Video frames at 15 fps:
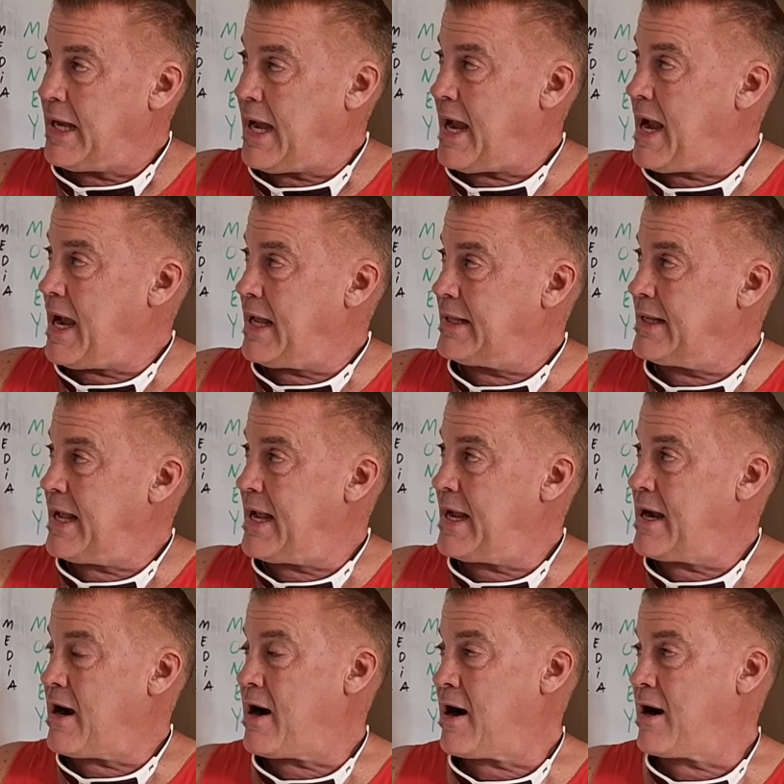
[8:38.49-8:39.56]
And
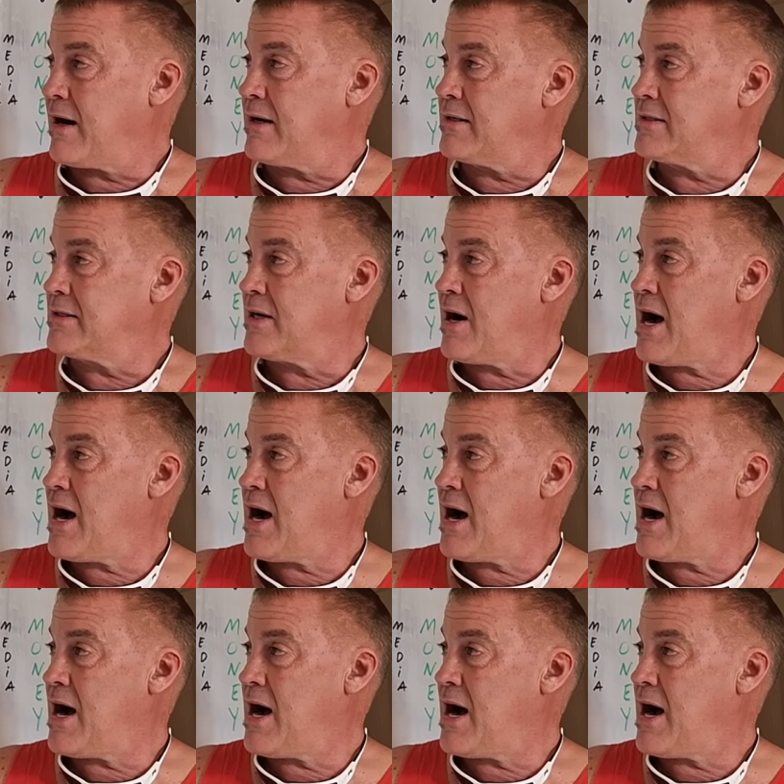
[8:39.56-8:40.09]
they are